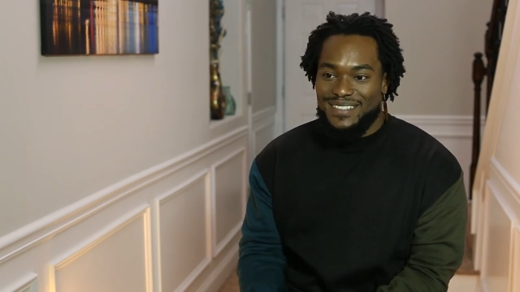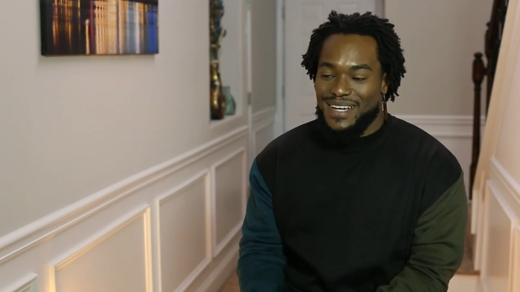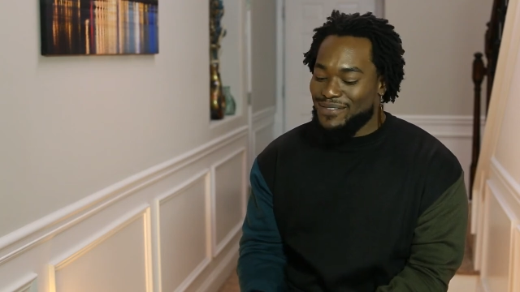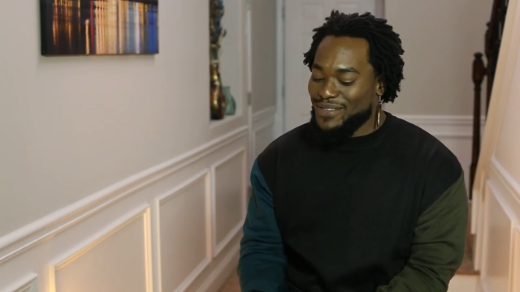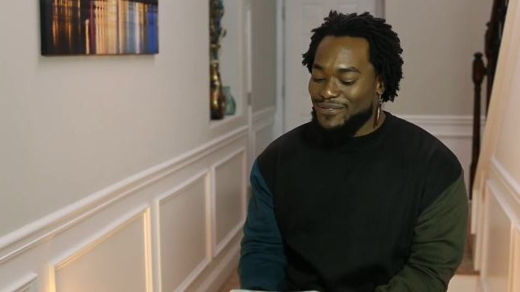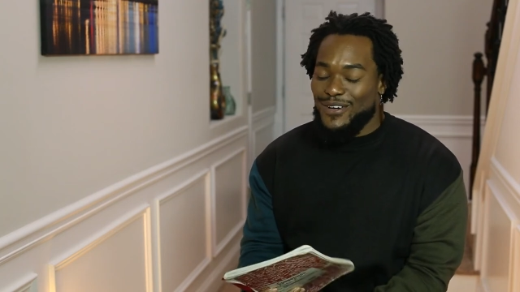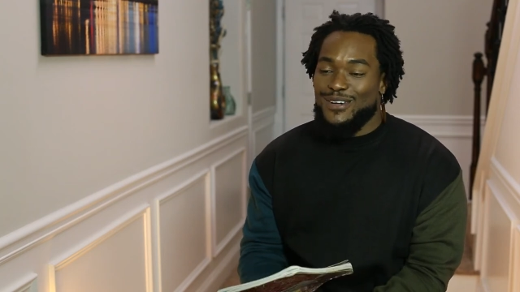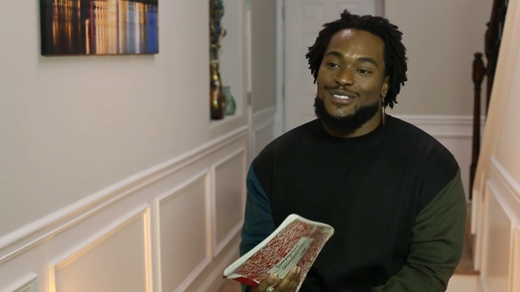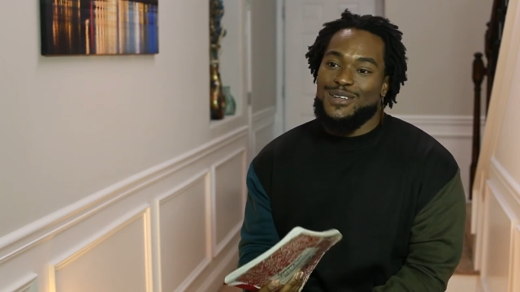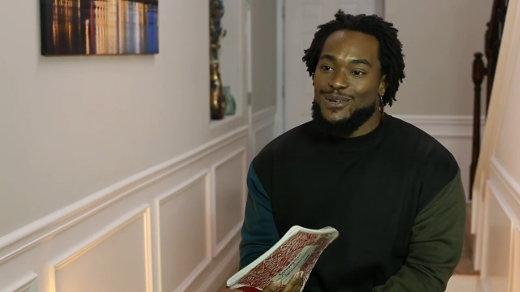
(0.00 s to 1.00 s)
like the
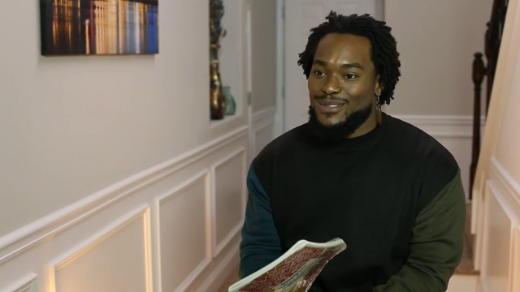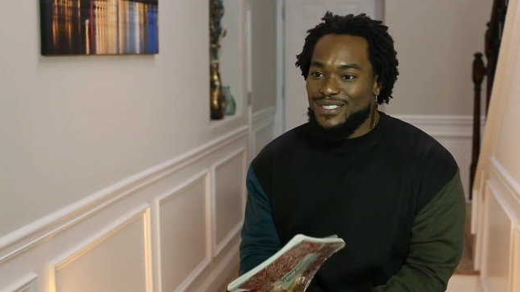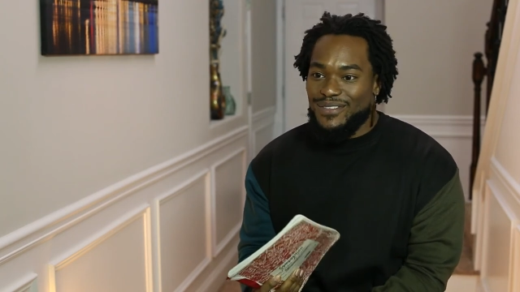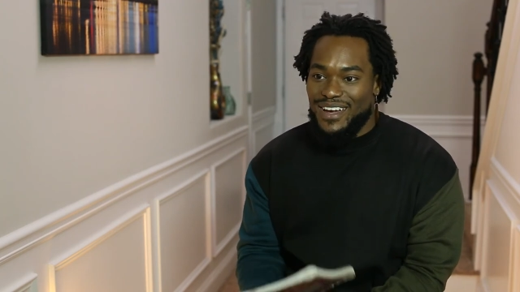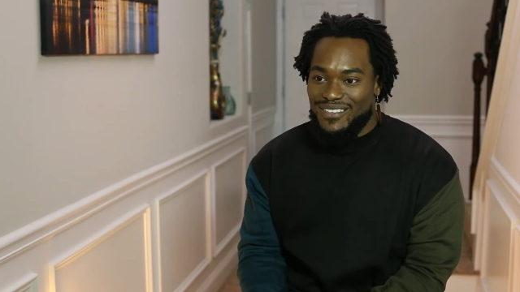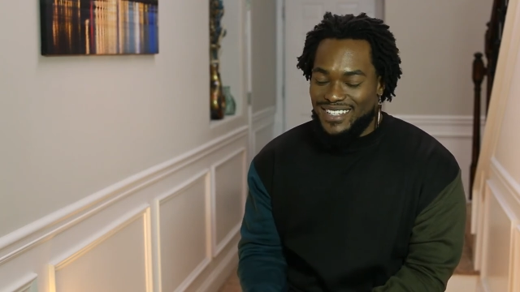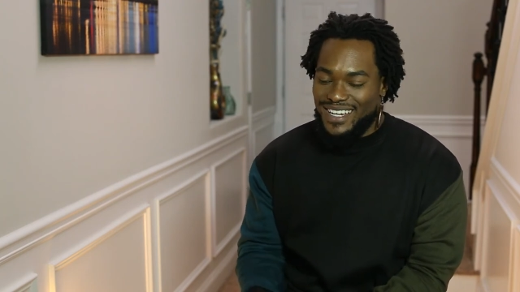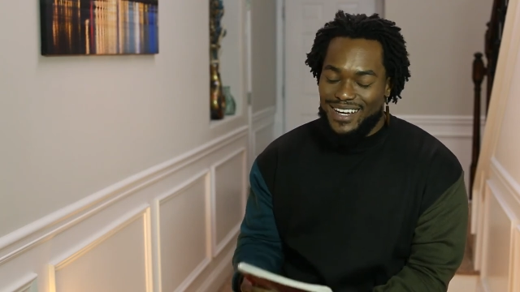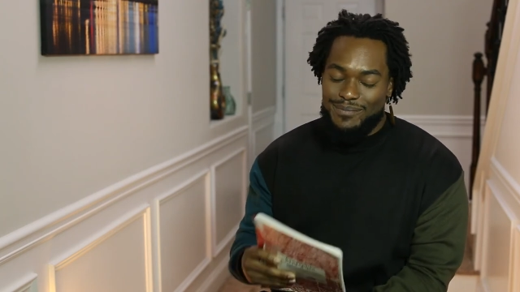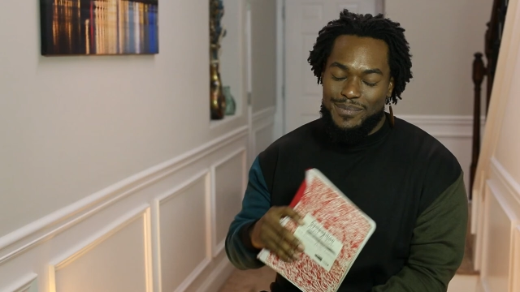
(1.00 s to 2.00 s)
first notes of
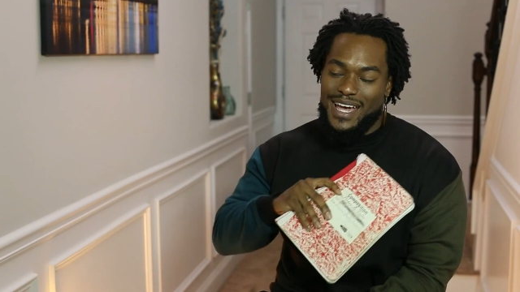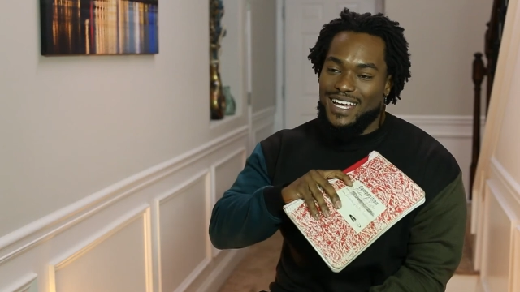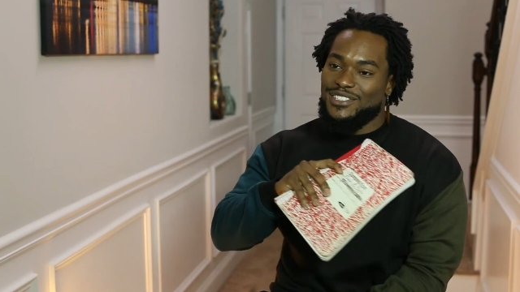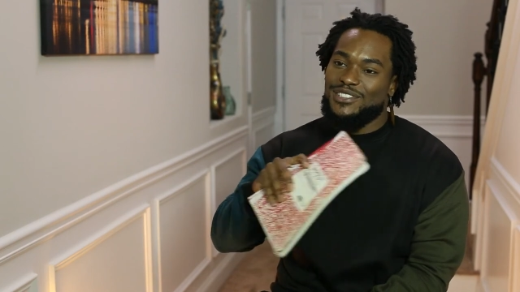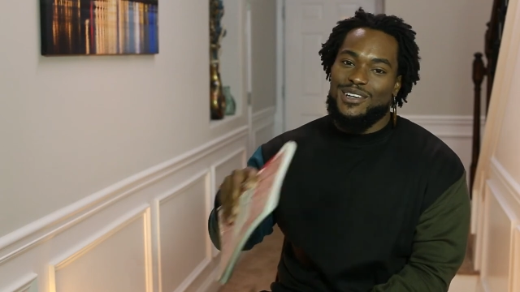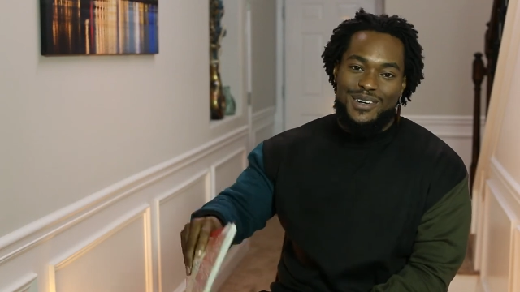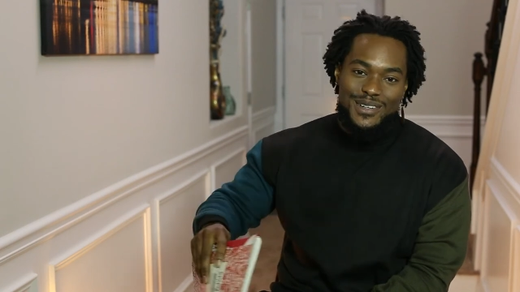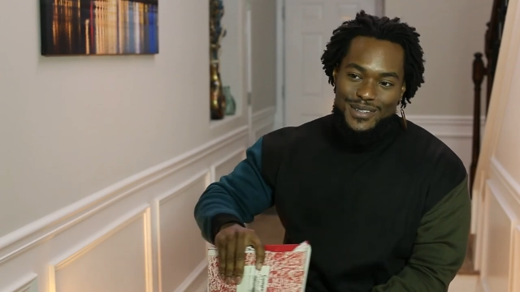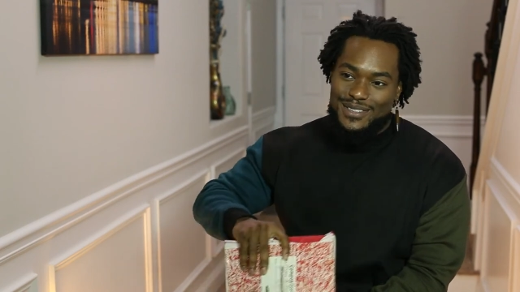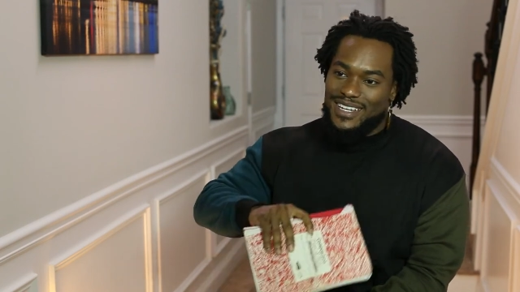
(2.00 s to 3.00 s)
everything, past
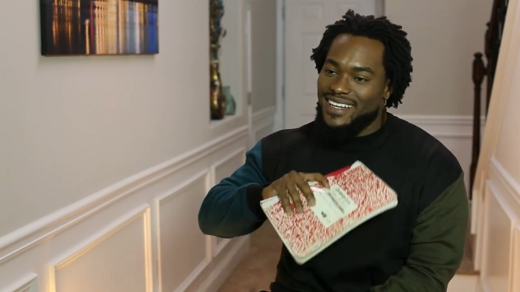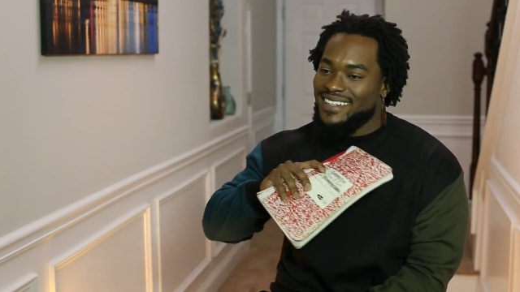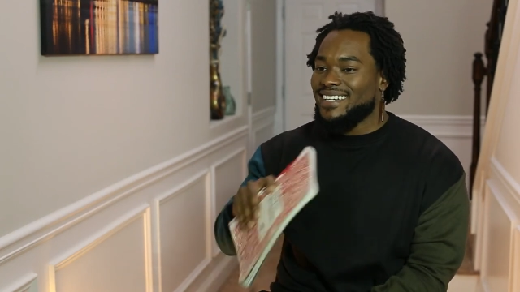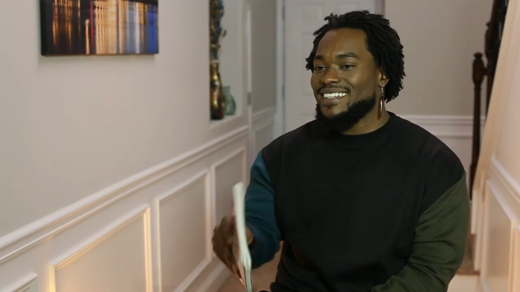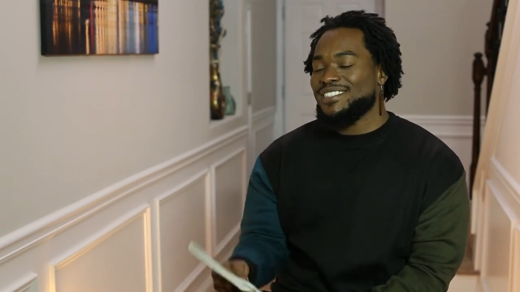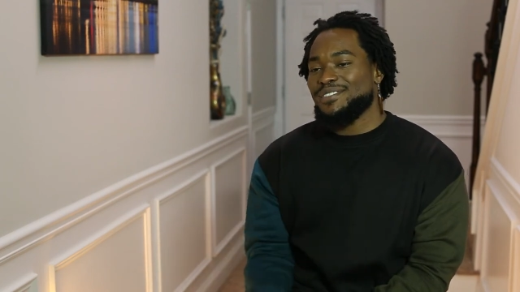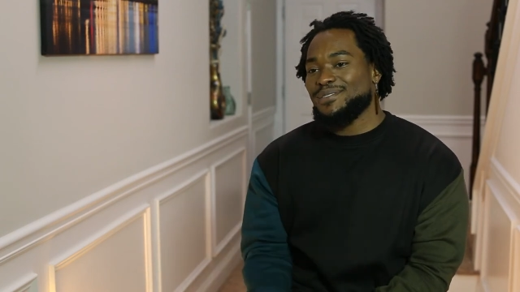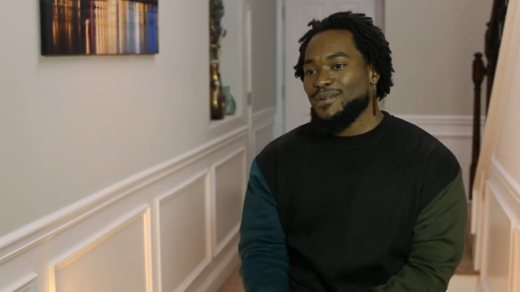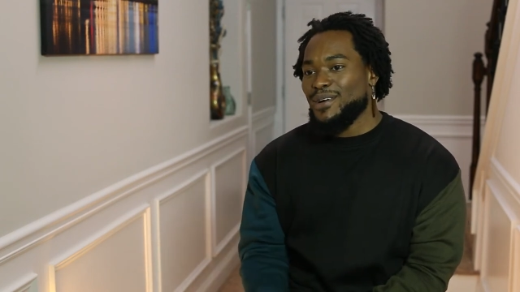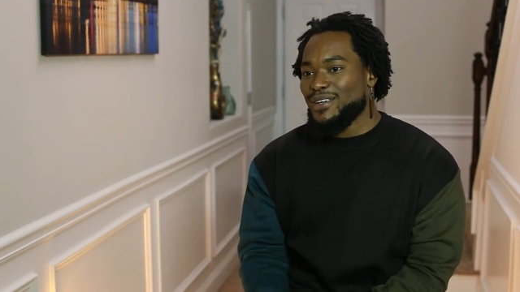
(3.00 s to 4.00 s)
shows, ideas she
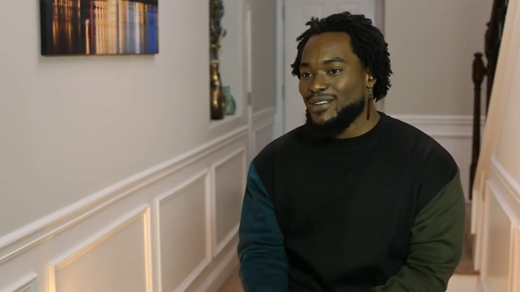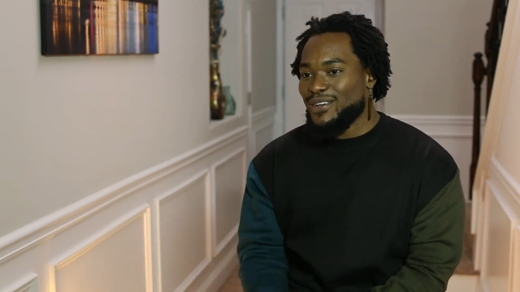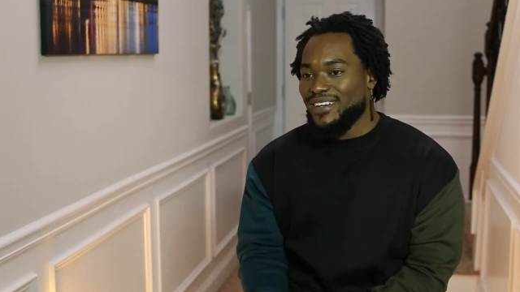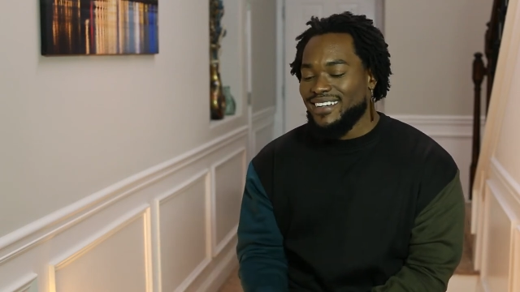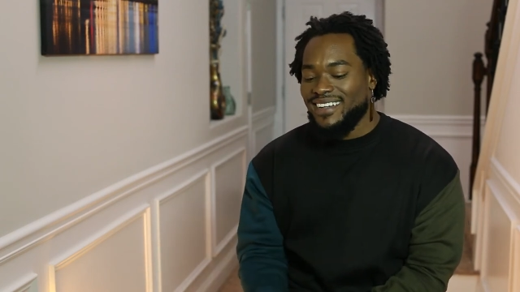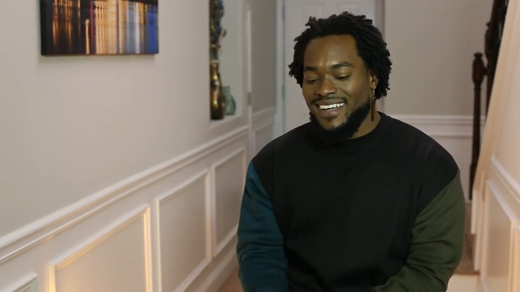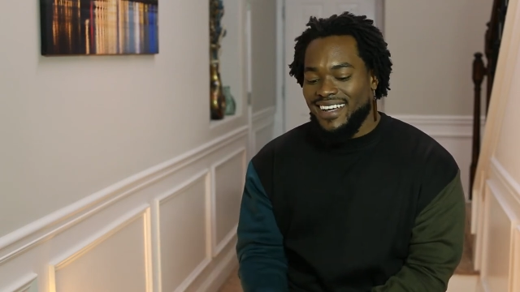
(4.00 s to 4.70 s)
was working on,